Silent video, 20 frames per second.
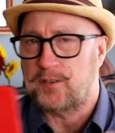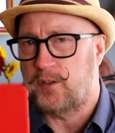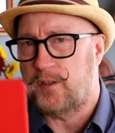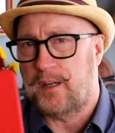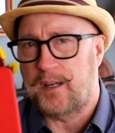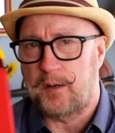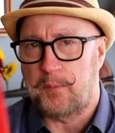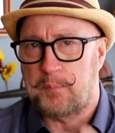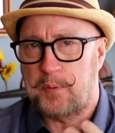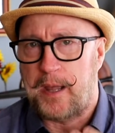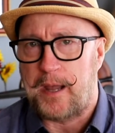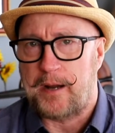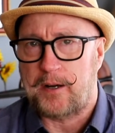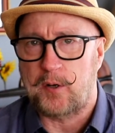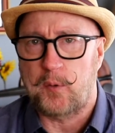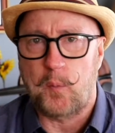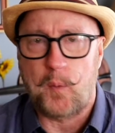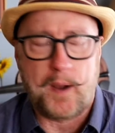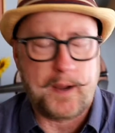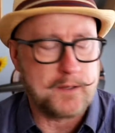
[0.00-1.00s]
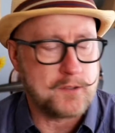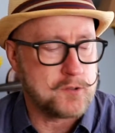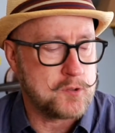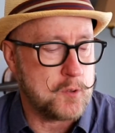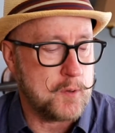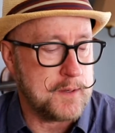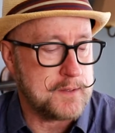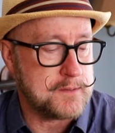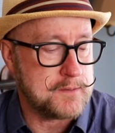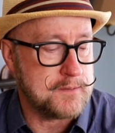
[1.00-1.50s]
So you get a black or white
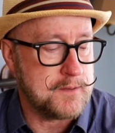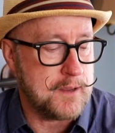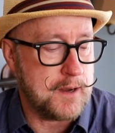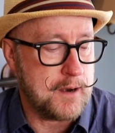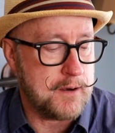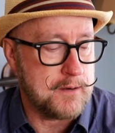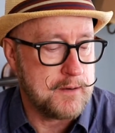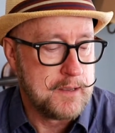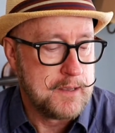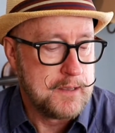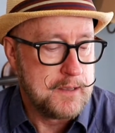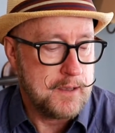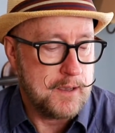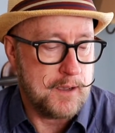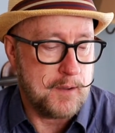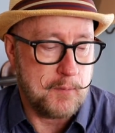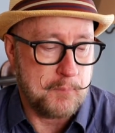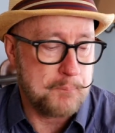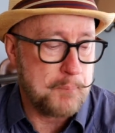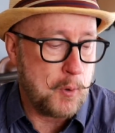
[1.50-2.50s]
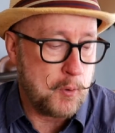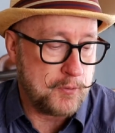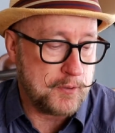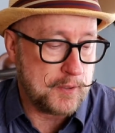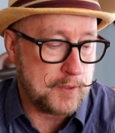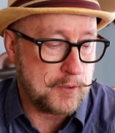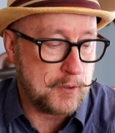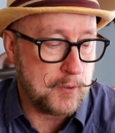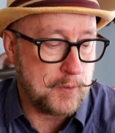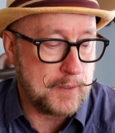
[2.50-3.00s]
choice there, both
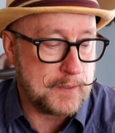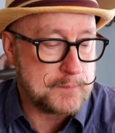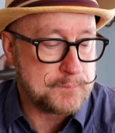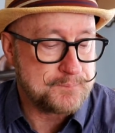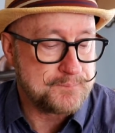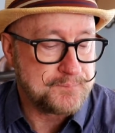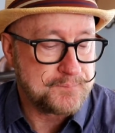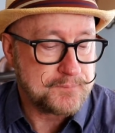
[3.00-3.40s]
included.